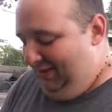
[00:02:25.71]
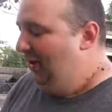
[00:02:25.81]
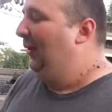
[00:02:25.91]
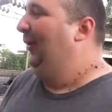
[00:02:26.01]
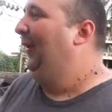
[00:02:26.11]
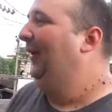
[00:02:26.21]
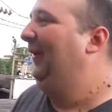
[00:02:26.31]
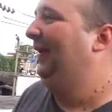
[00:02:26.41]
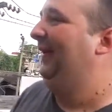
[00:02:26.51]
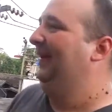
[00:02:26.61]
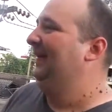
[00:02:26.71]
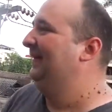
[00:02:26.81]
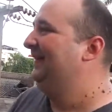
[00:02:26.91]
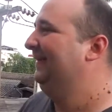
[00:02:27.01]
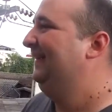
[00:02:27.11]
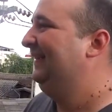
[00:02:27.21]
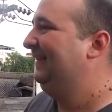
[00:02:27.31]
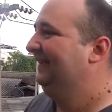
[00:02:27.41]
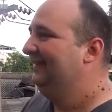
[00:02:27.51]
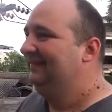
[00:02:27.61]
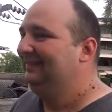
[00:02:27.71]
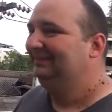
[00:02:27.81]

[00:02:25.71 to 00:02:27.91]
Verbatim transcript: it. You gonna like it. I don't see why it's such a